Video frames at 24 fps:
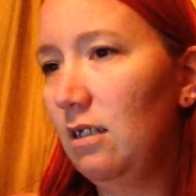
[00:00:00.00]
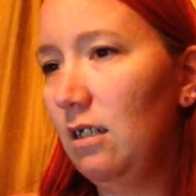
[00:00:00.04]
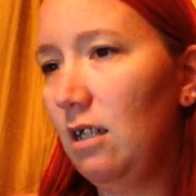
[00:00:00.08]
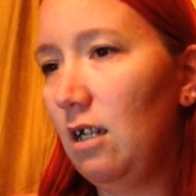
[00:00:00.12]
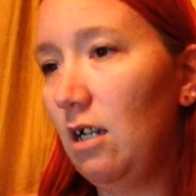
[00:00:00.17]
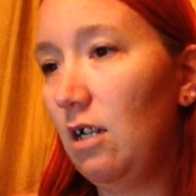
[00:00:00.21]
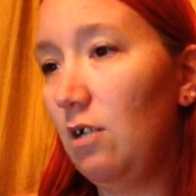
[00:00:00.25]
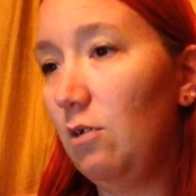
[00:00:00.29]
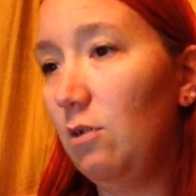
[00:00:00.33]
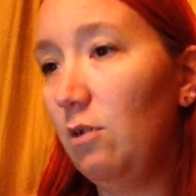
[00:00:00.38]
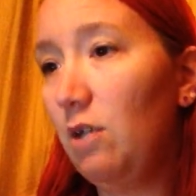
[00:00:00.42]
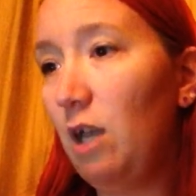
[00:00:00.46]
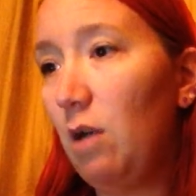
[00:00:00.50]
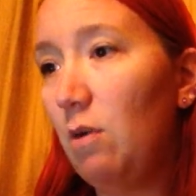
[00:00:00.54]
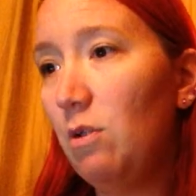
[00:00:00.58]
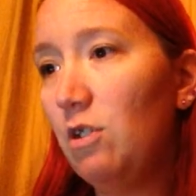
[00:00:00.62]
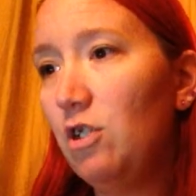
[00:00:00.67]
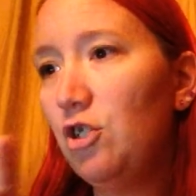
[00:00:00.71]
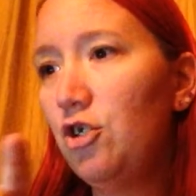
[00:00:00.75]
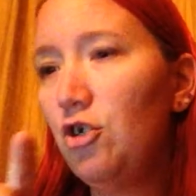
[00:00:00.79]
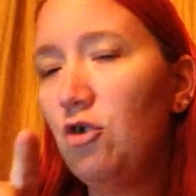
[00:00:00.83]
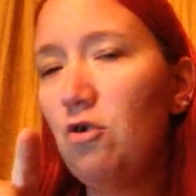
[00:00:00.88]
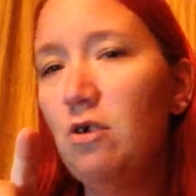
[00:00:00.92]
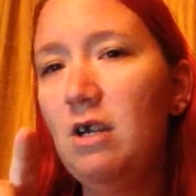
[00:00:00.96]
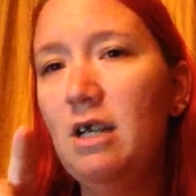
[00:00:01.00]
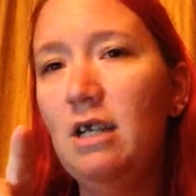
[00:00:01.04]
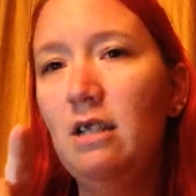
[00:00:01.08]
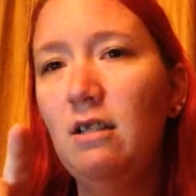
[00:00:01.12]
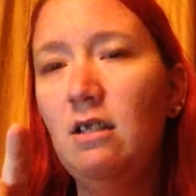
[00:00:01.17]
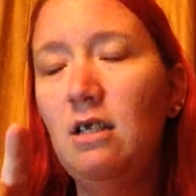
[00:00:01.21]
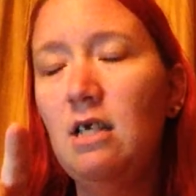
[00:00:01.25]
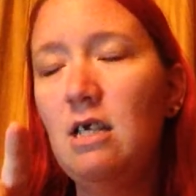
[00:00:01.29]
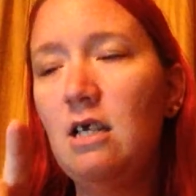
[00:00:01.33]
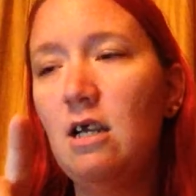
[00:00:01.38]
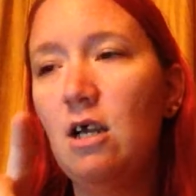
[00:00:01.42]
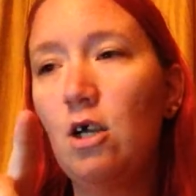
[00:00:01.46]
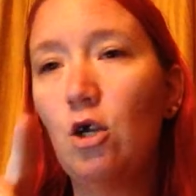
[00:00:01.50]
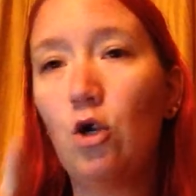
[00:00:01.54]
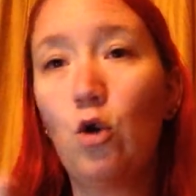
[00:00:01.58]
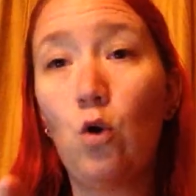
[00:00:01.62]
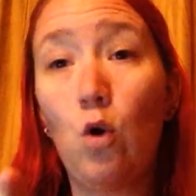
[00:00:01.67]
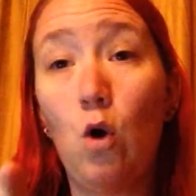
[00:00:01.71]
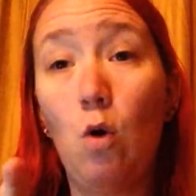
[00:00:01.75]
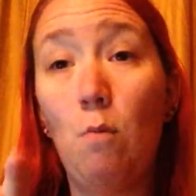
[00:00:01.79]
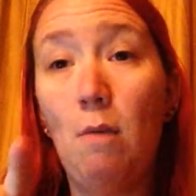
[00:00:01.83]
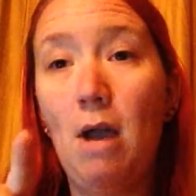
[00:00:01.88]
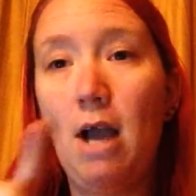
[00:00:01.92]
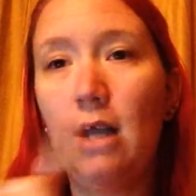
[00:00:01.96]
That was during the
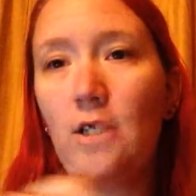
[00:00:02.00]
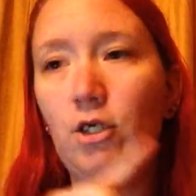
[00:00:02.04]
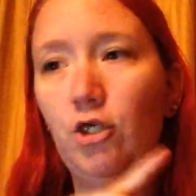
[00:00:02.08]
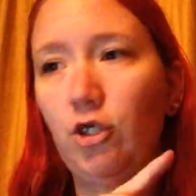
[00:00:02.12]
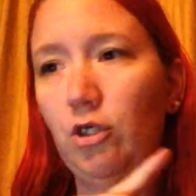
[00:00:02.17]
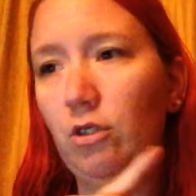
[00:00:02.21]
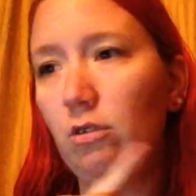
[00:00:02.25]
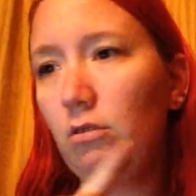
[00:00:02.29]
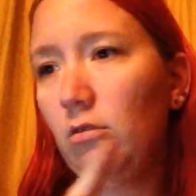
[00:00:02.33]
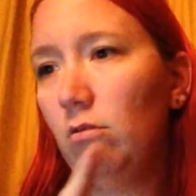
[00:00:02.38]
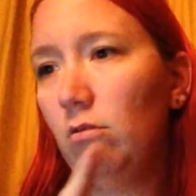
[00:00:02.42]
Crow match.